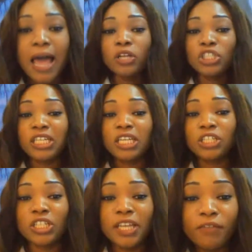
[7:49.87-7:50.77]
I'm
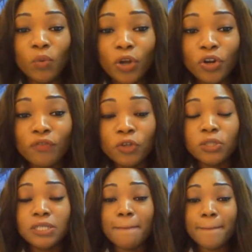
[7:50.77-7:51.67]
urging each and every
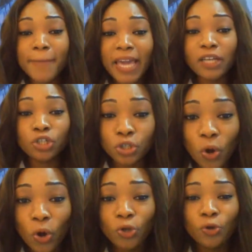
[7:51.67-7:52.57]
one of you to make
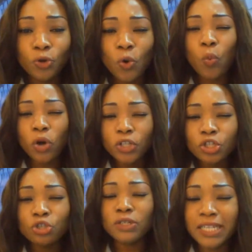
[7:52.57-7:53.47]
sure you know
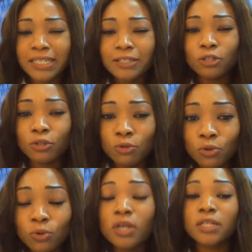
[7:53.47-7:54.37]
what you need to
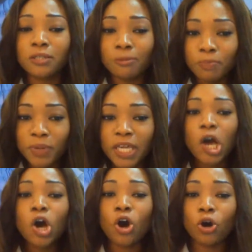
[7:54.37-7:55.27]
do to
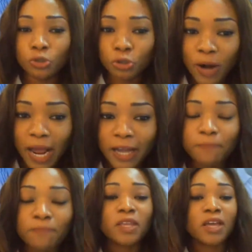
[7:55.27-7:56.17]
be on
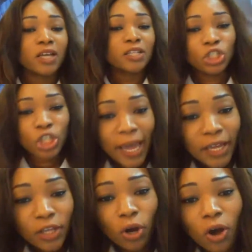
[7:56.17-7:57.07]
track.
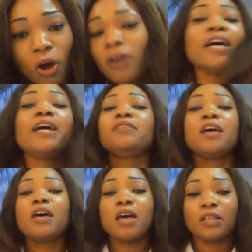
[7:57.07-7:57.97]
Check your
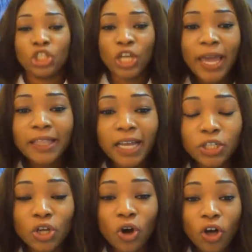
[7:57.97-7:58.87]
orders,
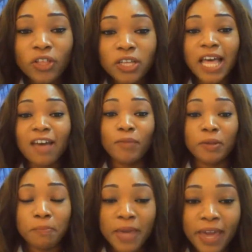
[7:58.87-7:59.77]
check that your orders
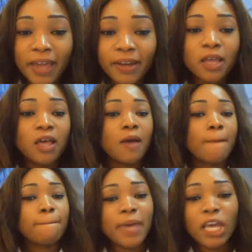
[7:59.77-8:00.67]
have been
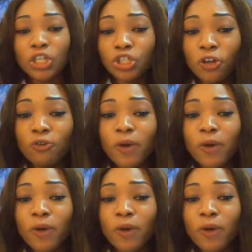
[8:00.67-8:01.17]
paid. Make